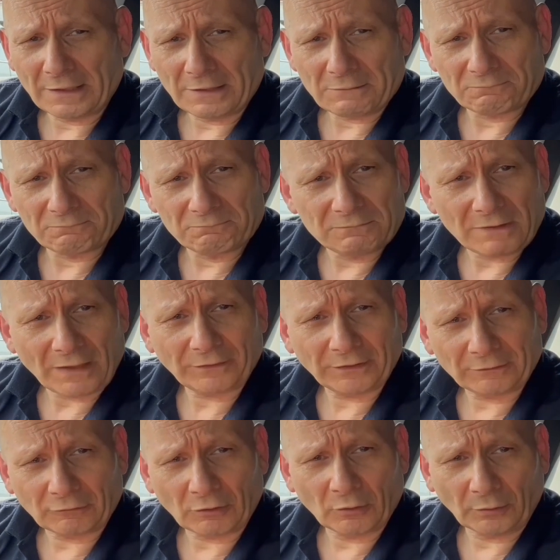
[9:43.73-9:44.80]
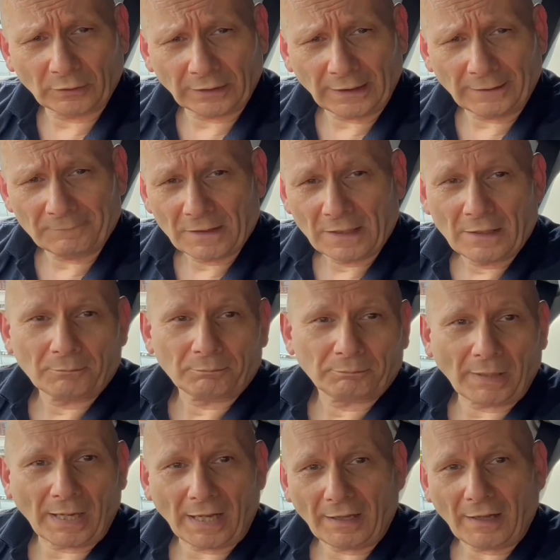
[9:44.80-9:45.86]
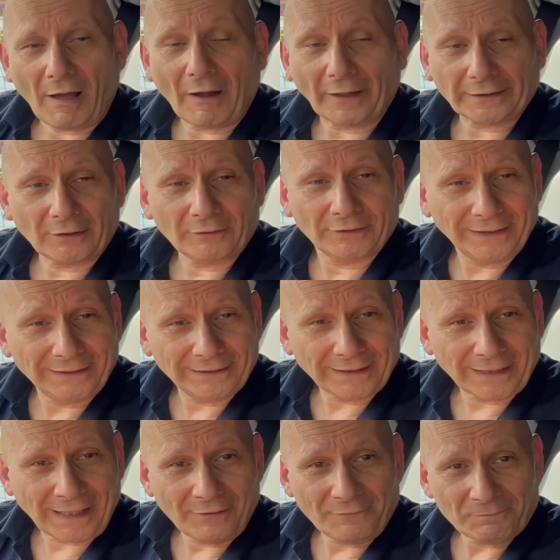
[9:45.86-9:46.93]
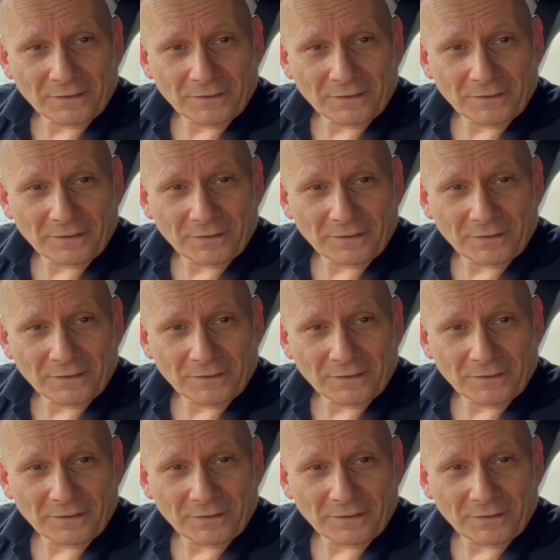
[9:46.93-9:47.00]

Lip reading: Nothing wrong with it, but I don't need it now.